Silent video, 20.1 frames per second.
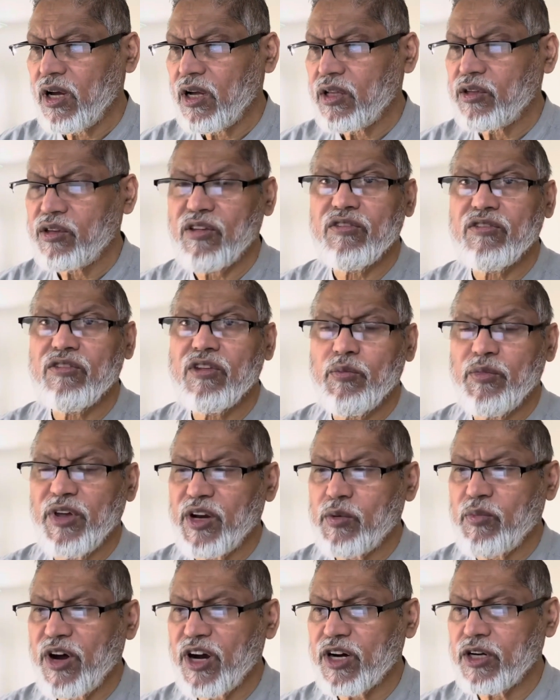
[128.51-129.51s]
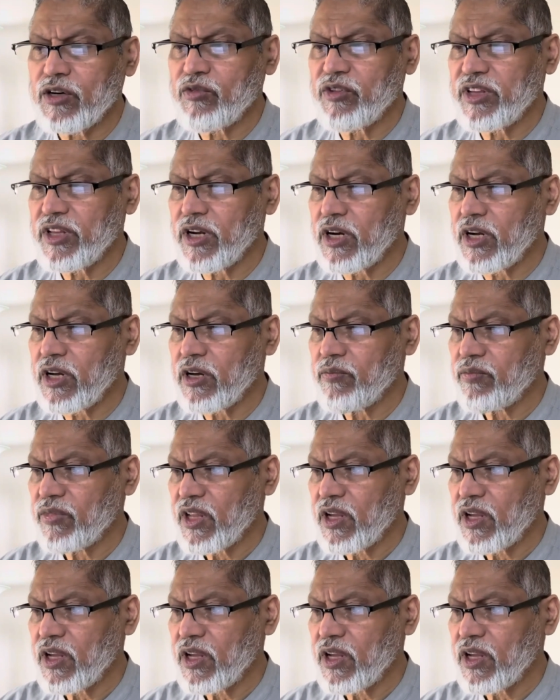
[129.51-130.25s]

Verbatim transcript: since they made partner with Allah.